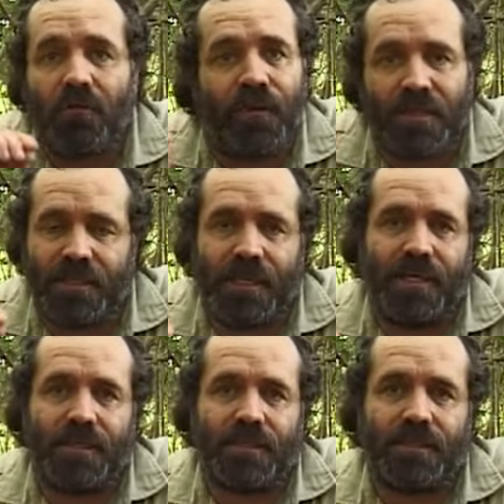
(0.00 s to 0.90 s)
fussy
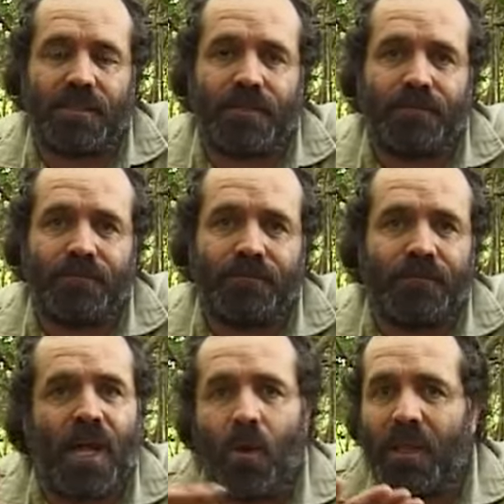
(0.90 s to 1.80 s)
eaters.
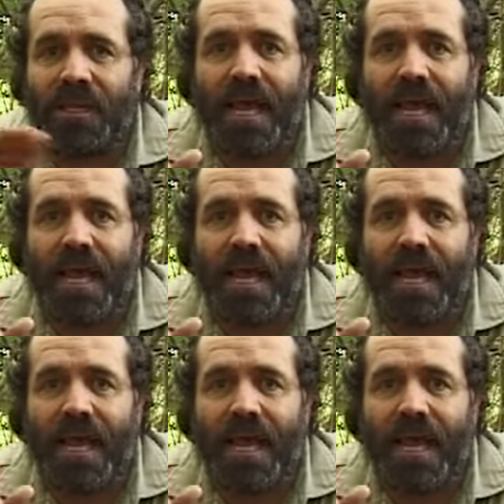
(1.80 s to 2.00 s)
They will eat